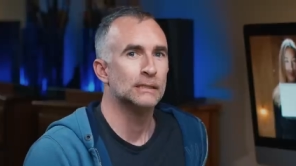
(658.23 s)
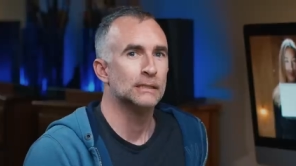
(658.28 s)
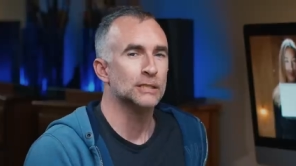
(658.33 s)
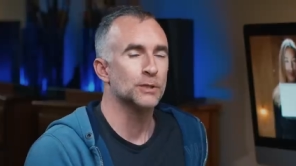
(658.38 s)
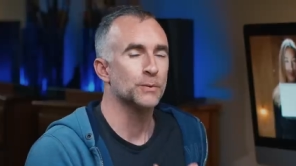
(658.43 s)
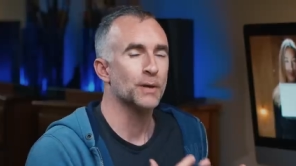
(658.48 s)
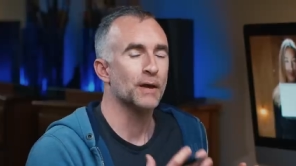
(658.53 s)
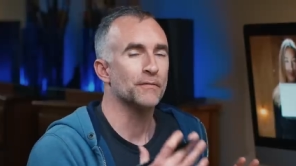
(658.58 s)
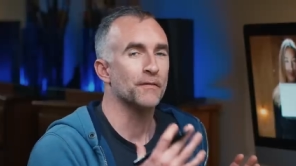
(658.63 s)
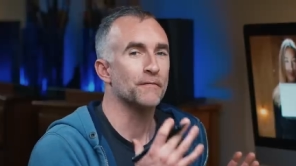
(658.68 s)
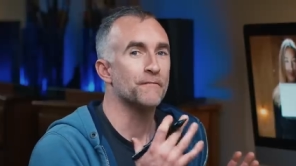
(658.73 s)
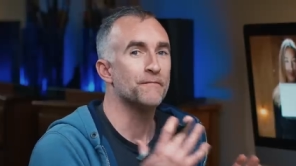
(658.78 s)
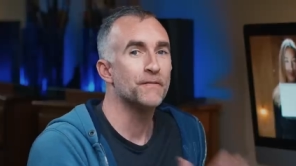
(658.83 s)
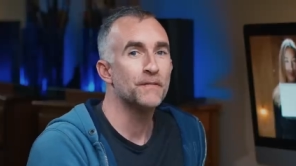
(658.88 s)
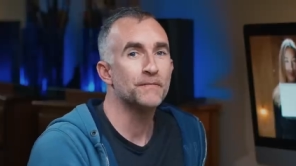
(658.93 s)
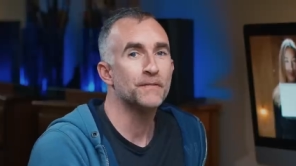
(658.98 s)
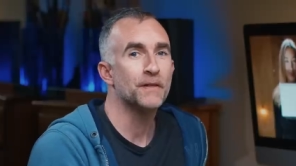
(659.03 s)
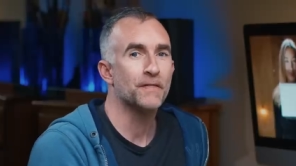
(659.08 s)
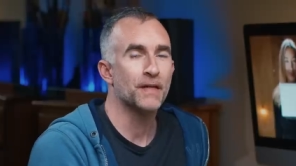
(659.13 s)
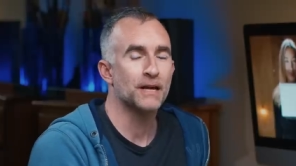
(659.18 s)
So we have a
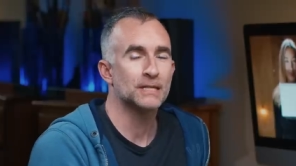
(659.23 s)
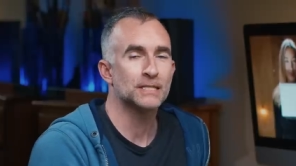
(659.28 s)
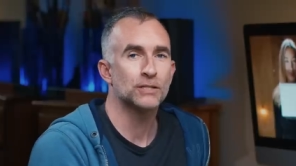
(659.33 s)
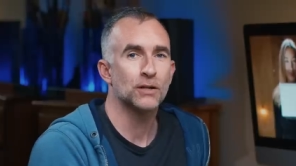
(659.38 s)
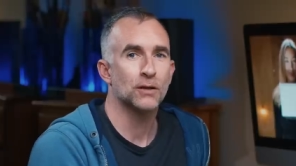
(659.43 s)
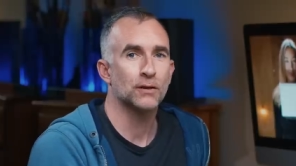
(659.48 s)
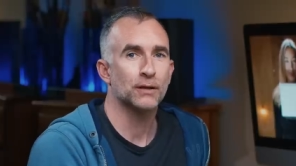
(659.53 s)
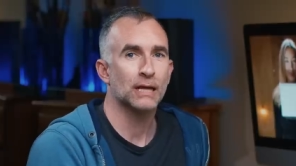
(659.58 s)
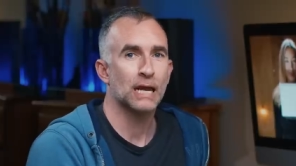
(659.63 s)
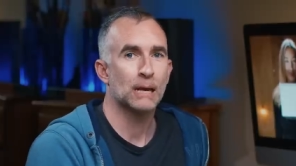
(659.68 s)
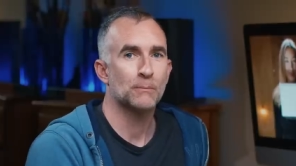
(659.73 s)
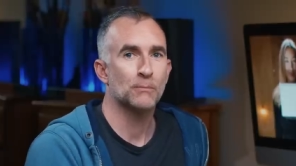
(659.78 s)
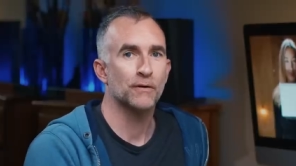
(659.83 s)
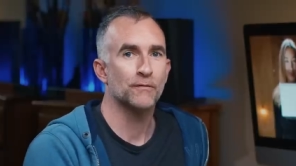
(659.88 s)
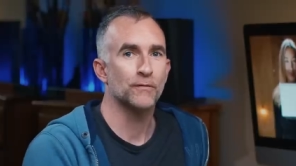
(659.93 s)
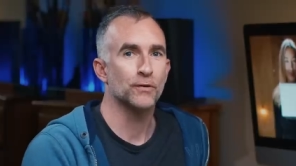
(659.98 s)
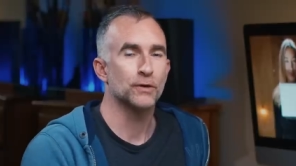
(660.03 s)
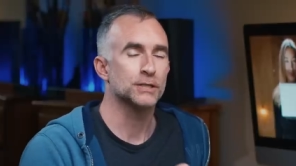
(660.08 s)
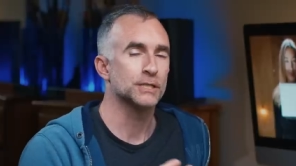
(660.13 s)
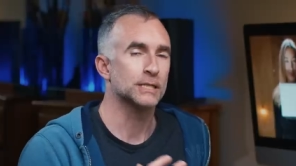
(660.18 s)
$50,000 camera
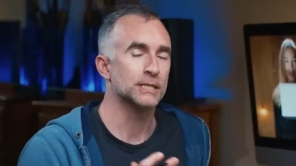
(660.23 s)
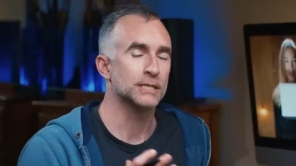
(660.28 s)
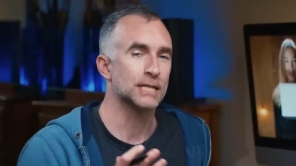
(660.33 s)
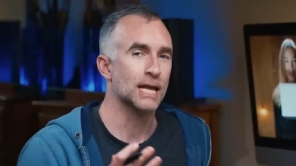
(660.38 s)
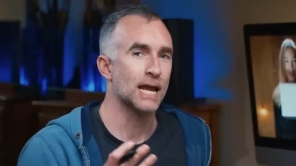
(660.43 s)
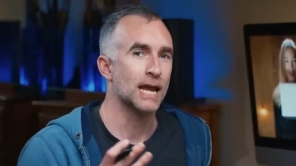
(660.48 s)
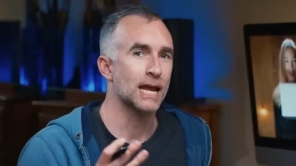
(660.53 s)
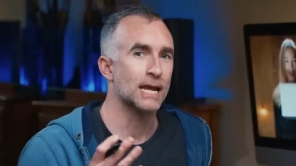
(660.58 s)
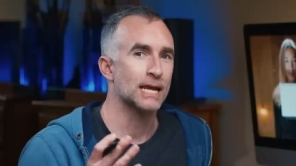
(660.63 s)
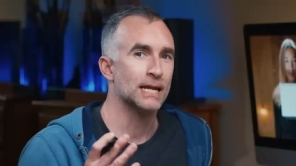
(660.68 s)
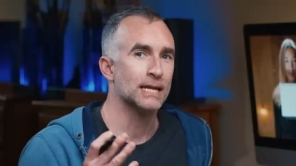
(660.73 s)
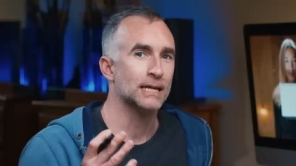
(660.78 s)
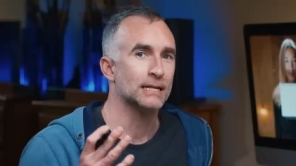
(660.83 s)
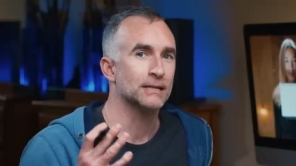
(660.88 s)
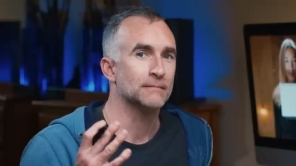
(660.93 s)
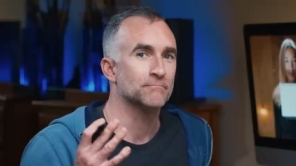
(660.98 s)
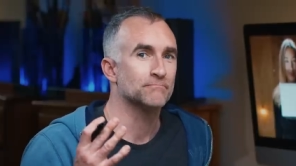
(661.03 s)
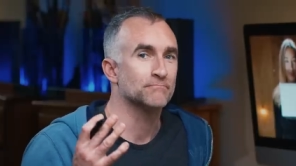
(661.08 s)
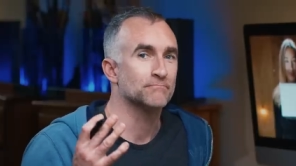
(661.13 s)
versus a